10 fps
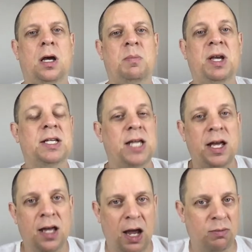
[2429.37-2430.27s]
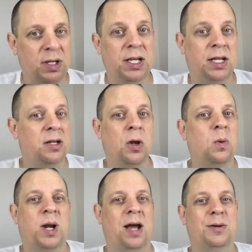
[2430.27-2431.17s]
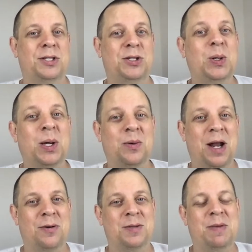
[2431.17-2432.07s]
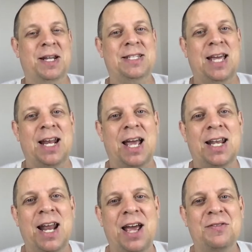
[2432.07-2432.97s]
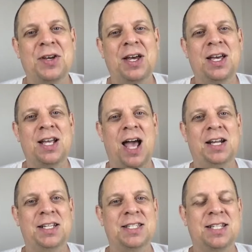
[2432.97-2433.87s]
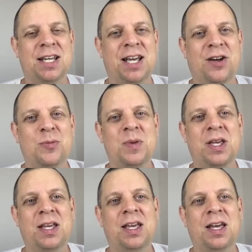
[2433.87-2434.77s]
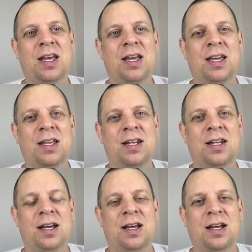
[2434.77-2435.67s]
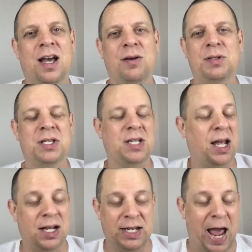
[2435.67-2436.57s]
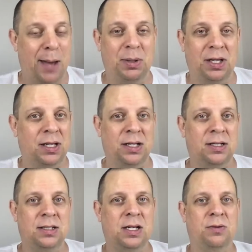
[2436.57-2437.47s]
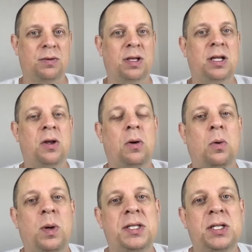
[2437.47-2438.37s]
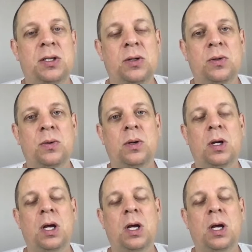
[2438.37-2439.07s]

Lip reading: because I really didn't know what I was doing when I was meditating. I didn't have guidance to help me, and I was just kind of dabbling and didn't really know what to do.